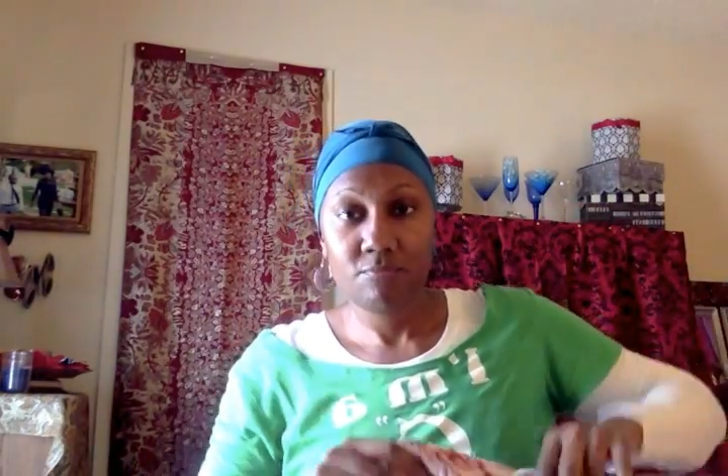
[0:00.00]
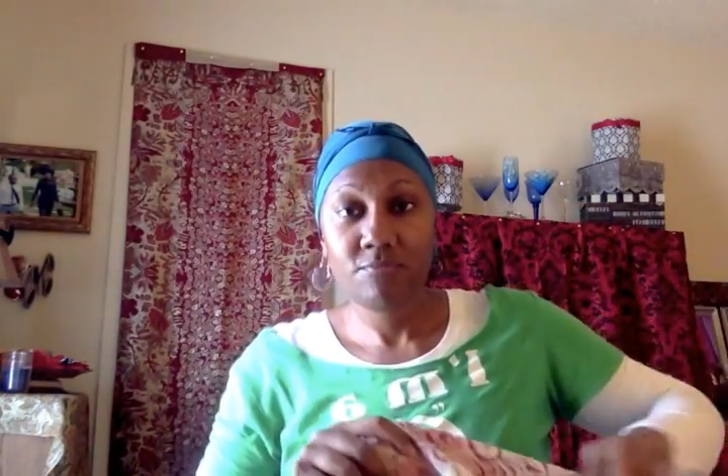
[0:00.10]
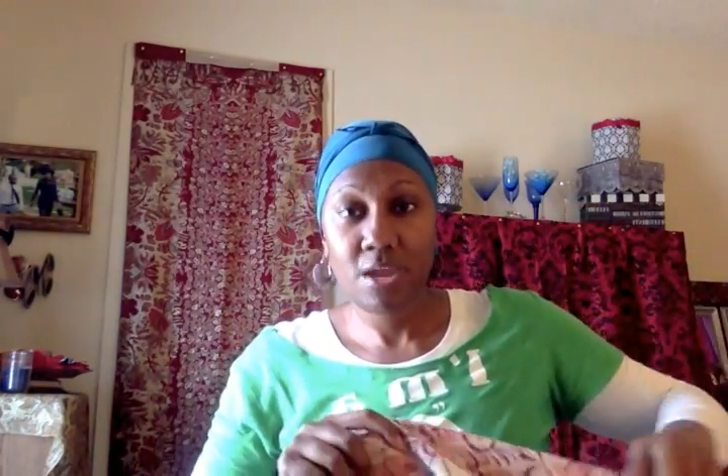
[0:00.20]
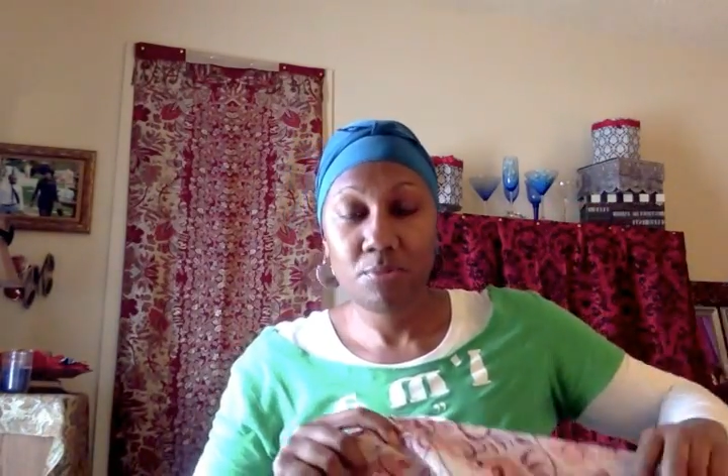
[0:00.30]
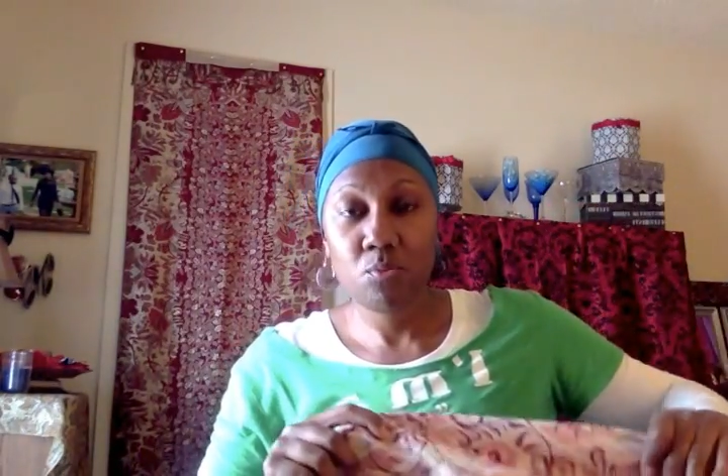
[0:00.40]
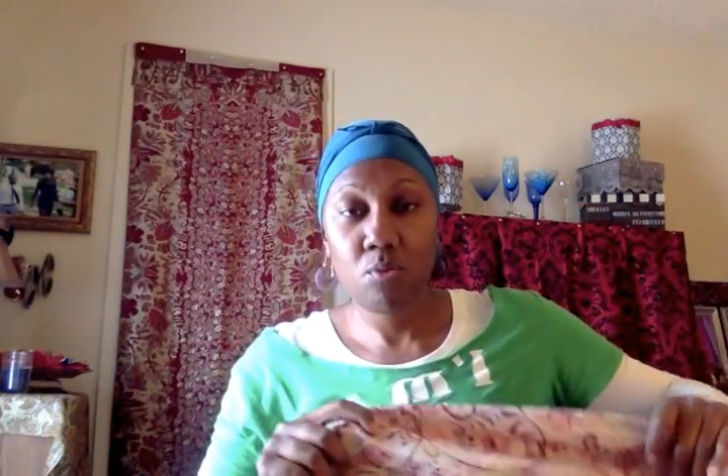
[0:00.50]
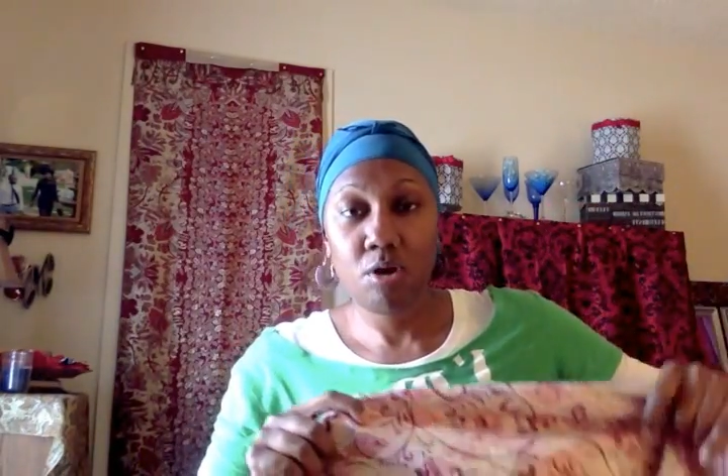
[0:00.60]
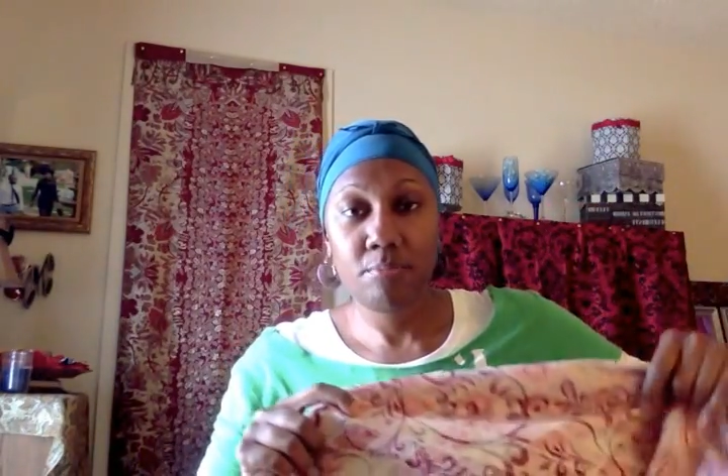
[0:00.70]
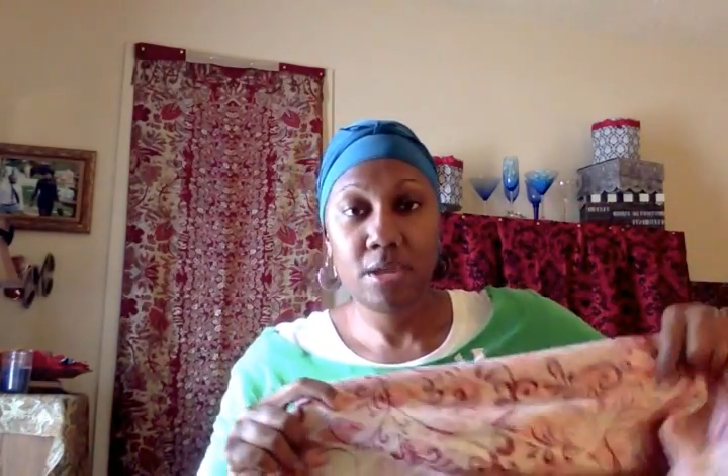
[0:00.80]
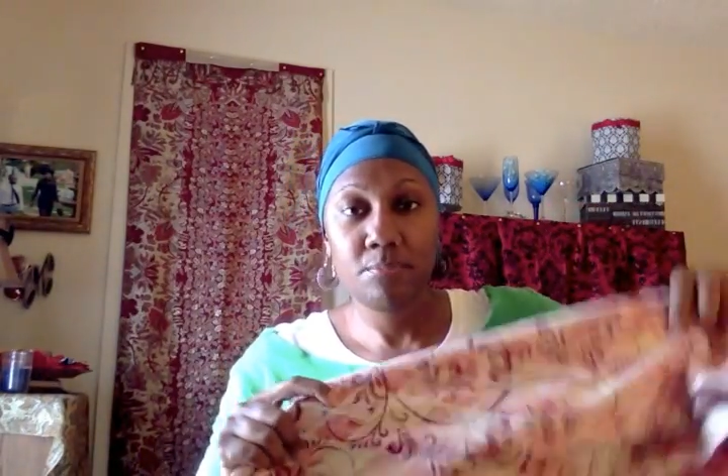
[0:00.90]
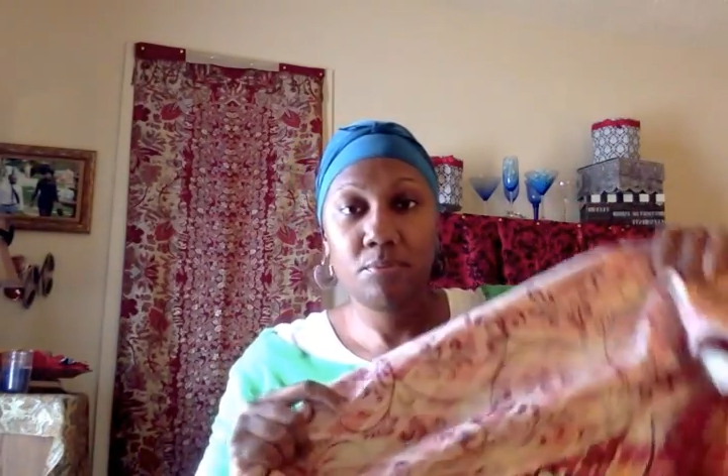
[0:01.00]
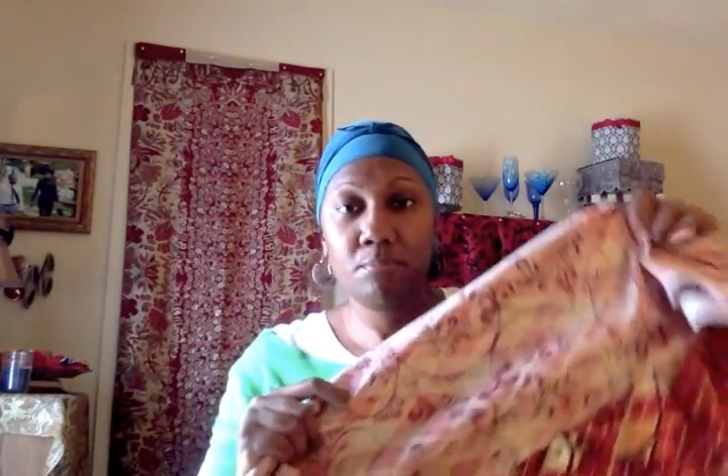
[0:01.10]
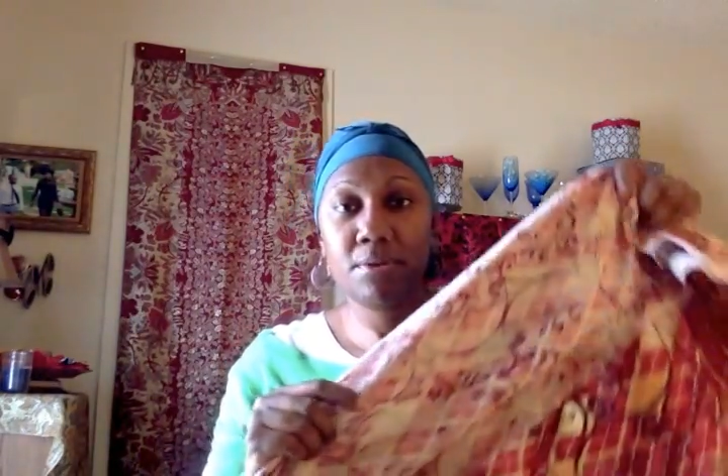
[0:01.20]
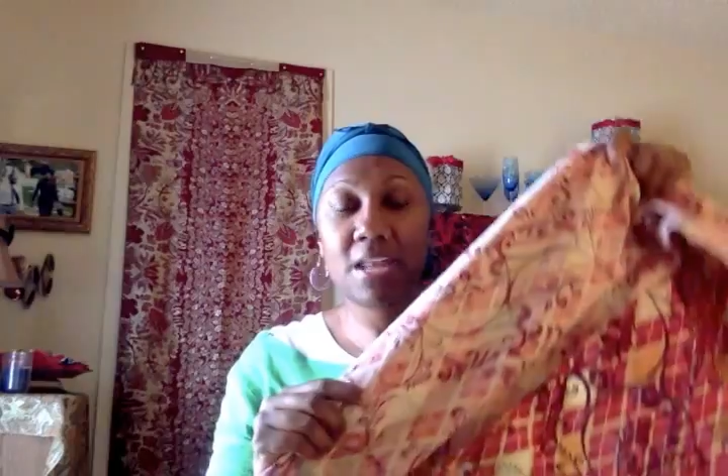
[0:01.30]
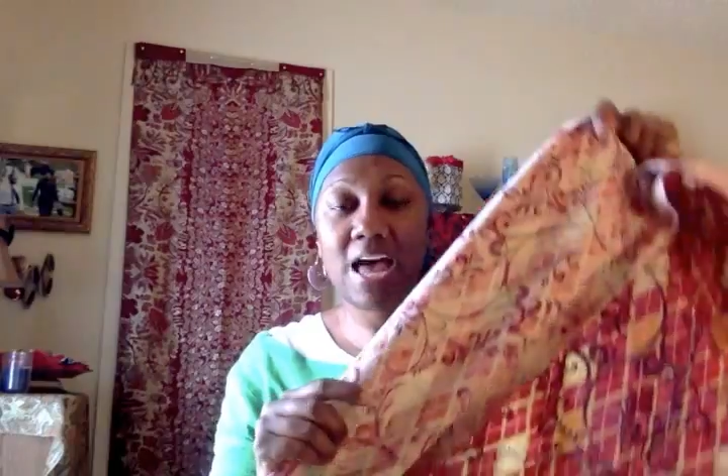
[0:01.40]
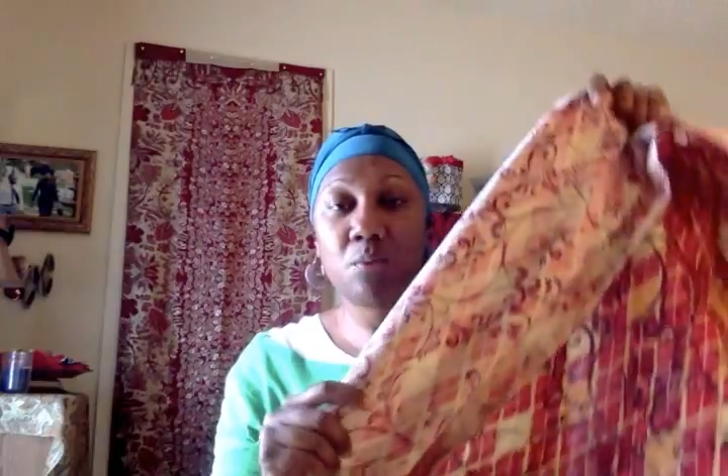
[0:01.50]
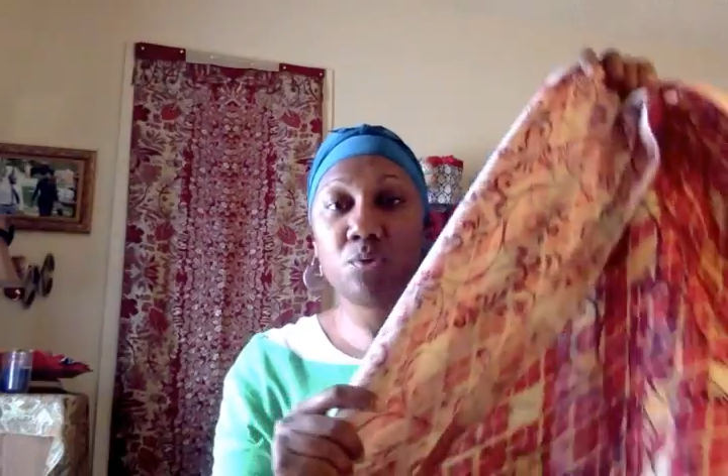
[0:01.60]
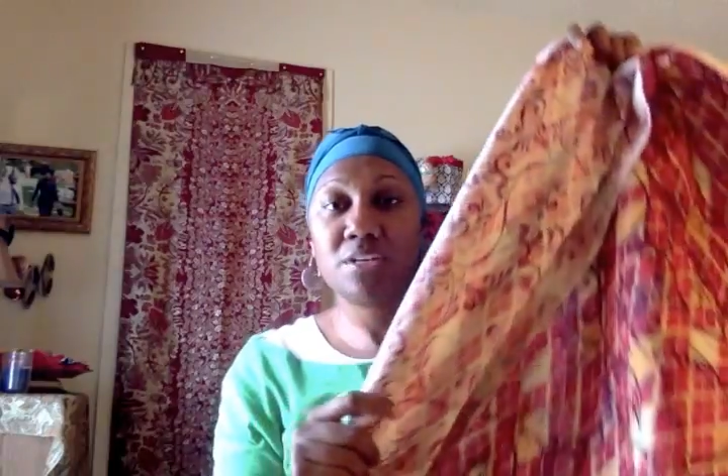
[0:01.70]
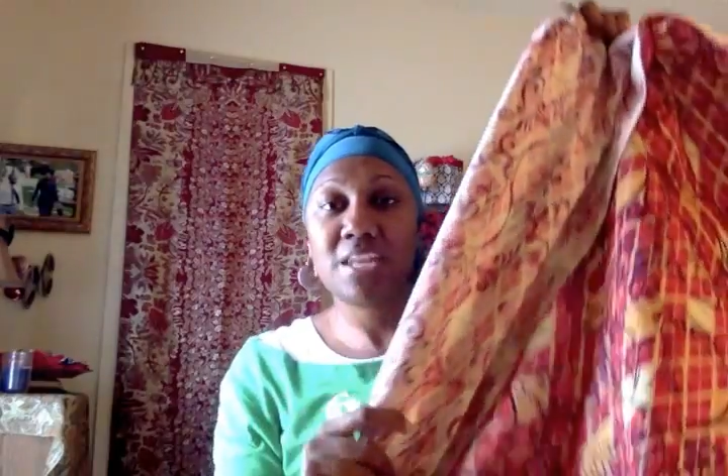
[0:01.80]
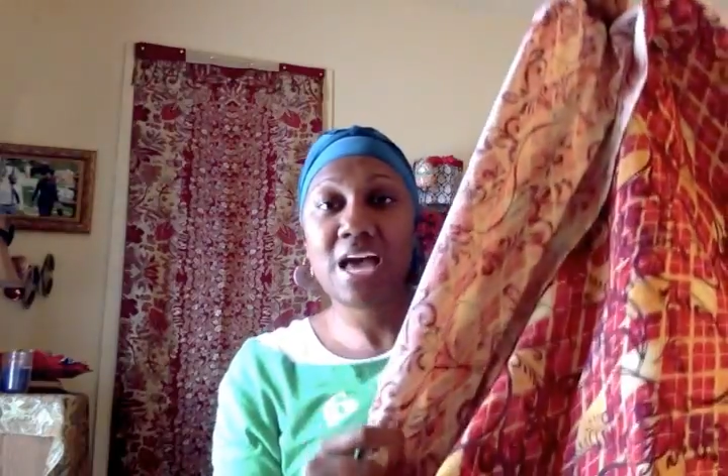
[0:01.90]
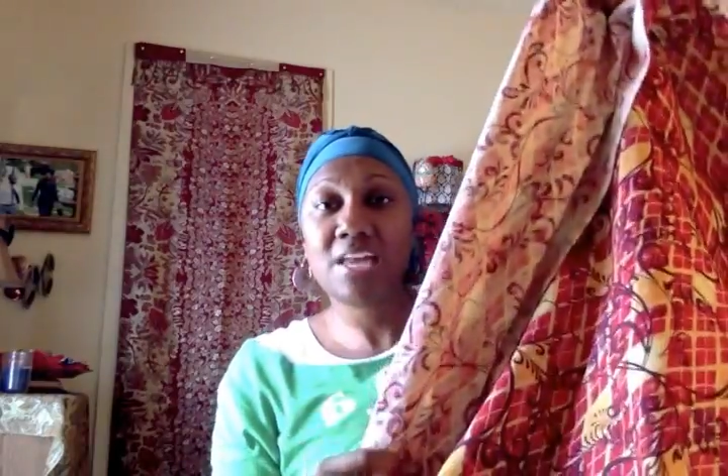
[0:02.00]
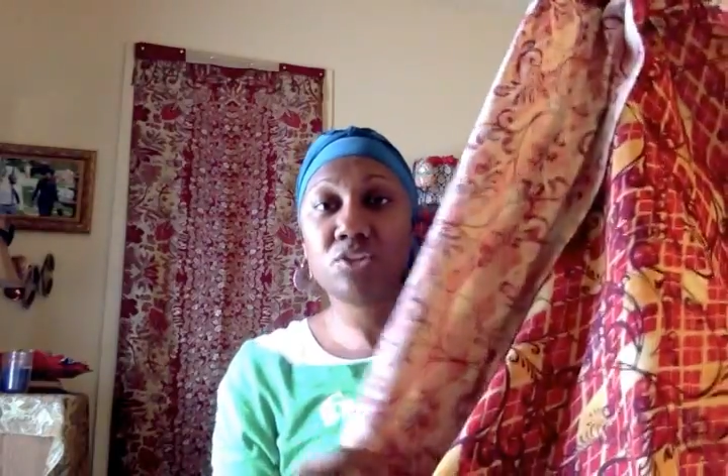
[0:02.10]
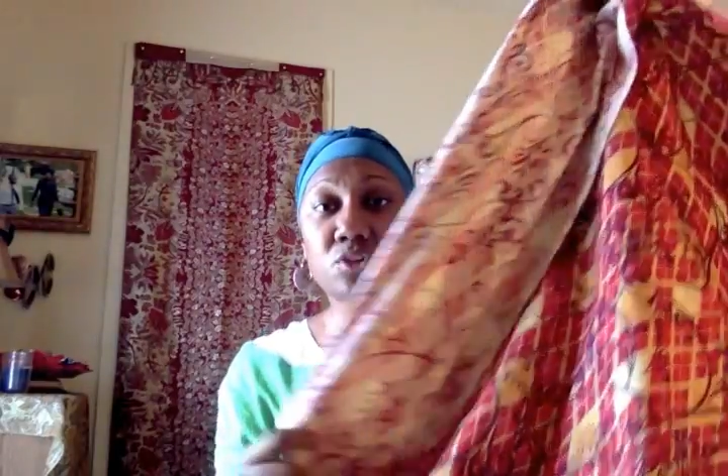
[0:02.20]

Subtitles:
fabric wallpaper. But I would not